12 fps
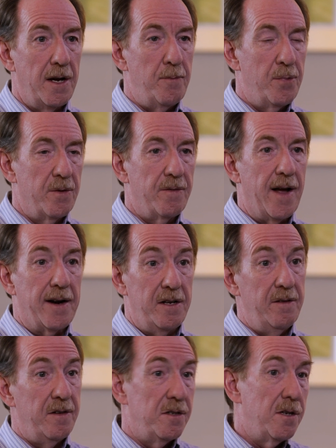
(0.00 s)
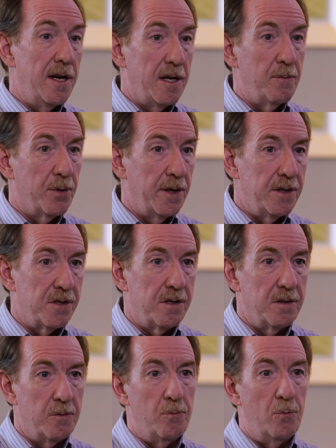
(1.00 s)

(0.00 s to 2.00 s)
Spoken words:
type of activities taking place to